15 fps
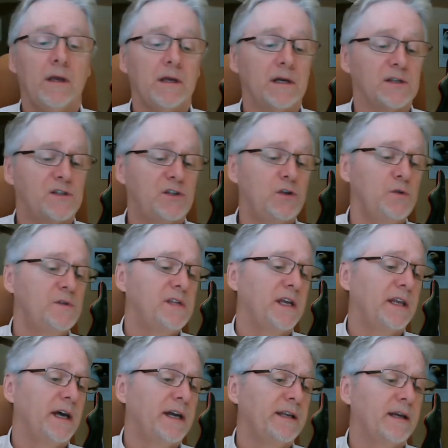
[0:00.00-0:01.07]
Because Tuesday
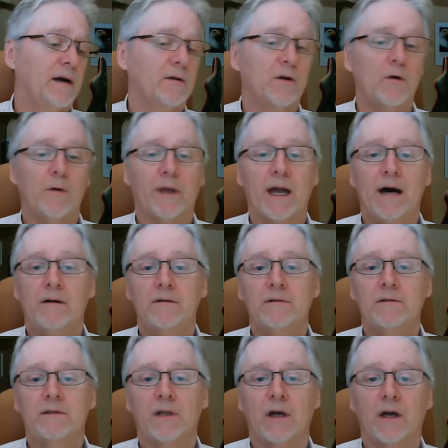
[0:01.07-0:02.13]
night I'm going
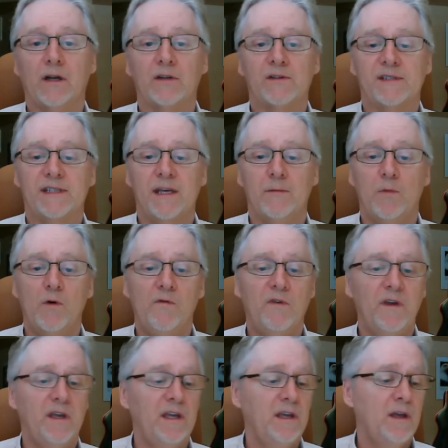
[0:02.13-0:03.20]
out to see a
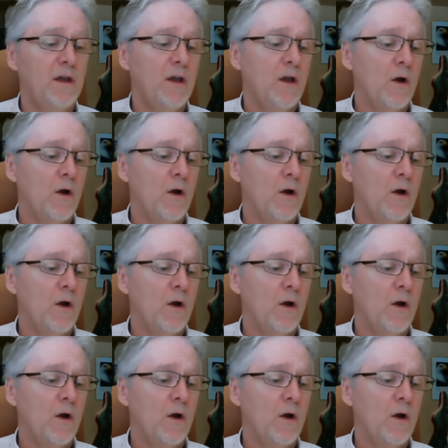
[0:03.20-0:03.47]
movie.